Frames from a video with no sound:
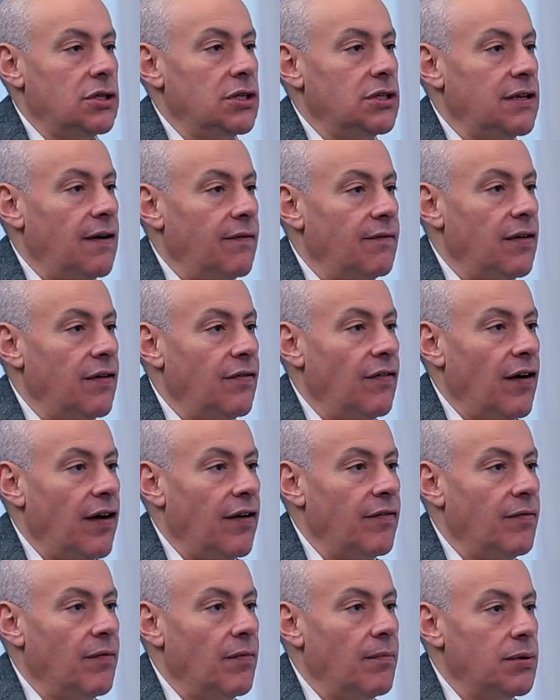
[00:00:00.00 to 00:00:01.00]
to
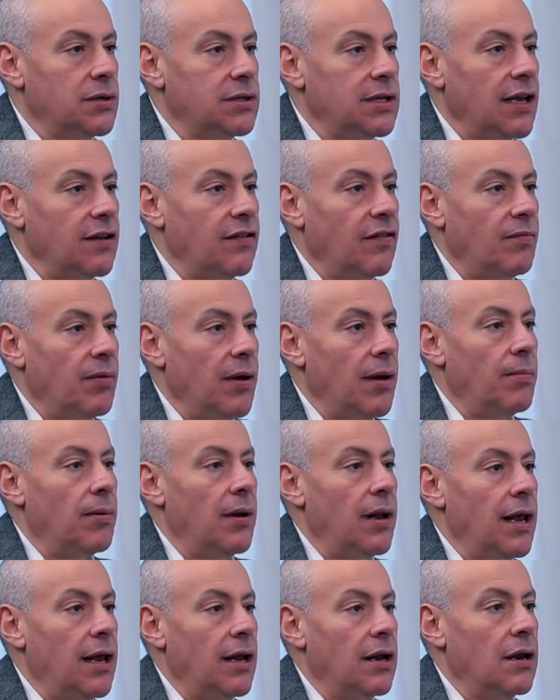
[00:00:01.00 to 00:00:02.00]
75% of
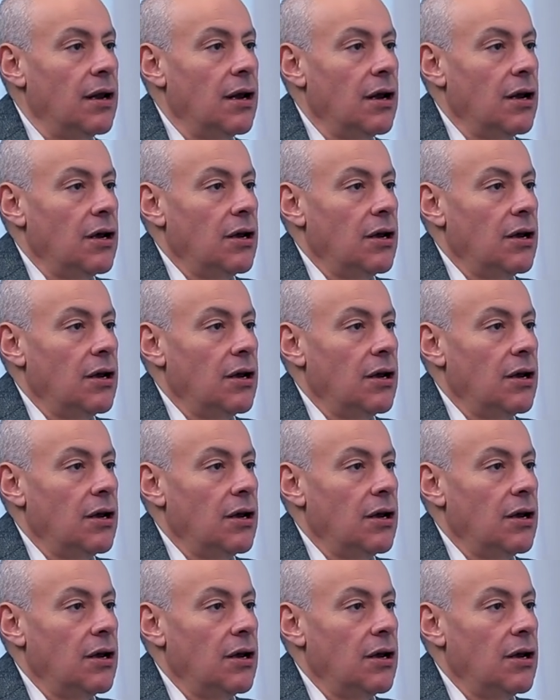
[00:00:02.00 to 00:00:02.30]
people in